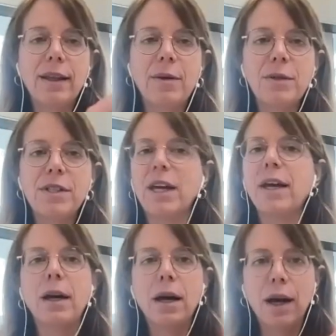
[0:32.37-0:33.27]
And they would
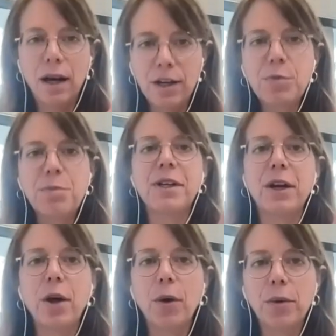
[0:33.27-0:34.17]
say
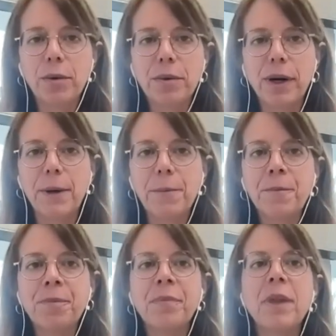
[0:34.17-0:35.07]
100% no, right?
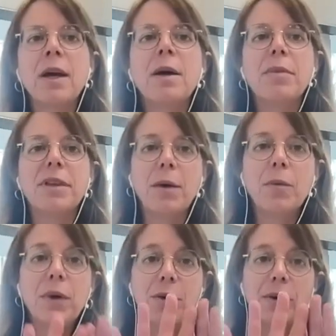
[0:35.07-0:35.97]
But
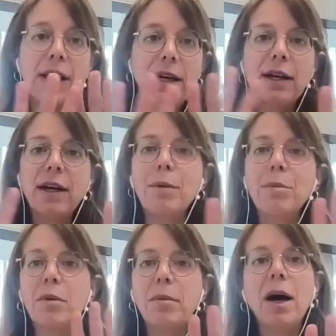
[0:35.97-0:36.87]
then we created a
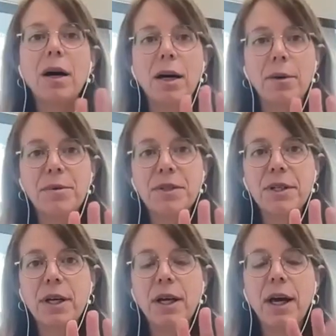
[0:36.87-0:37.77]
couple of mock
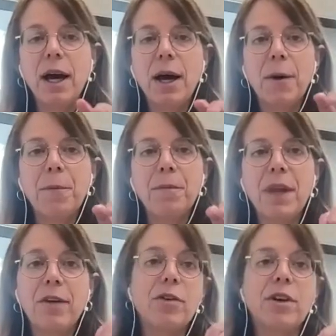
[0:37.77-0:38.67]
ups. Um,
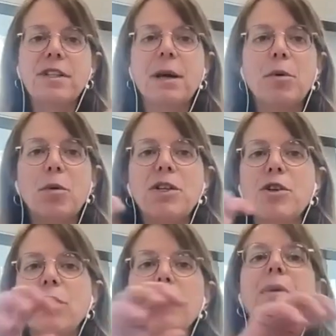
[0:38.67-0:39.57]
and for example, we
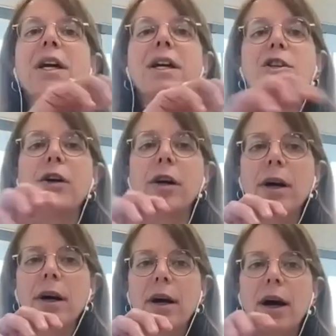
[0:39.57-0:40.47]
showed the
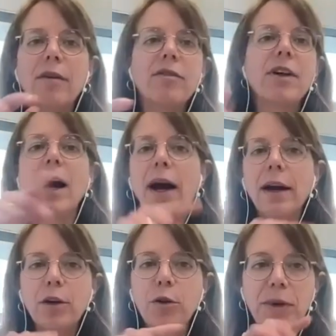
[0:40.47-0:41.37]
picture of the
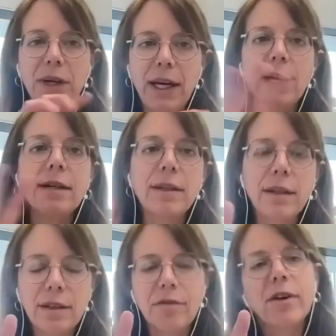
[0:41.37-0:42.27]
guy who'd be
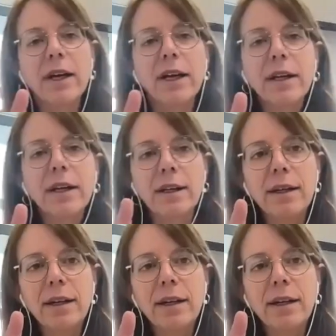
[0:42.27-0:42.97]
handling the freight.